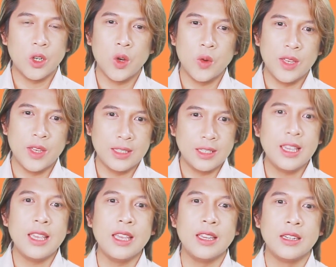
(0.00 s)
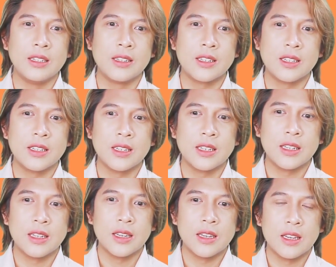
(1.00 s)
OET.
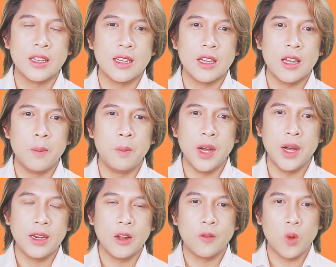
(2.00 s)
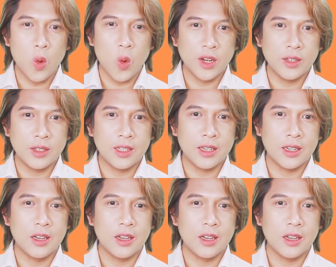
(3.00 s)
But of course,